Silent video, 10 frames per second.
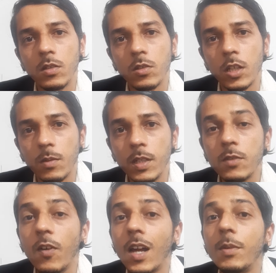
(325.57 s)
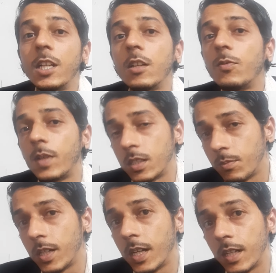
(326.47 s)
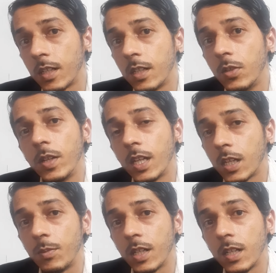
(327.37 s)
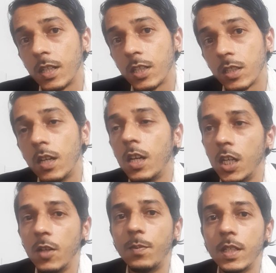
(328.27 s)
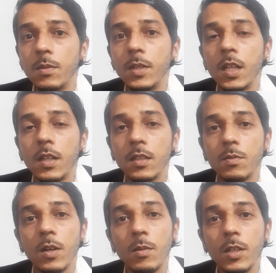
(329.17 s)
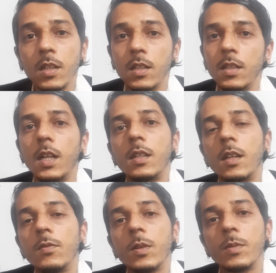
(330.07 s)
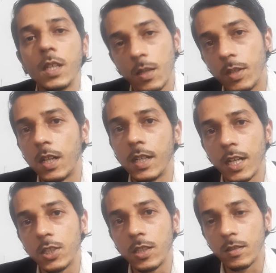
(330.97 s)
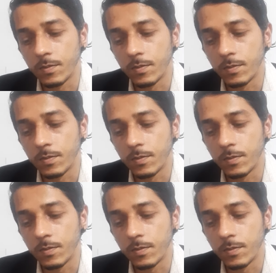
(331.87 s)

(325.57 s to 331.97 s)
So that means formation of precipitate during a chemical reaction. If precipitate is formed, that confirms the chemical reaction.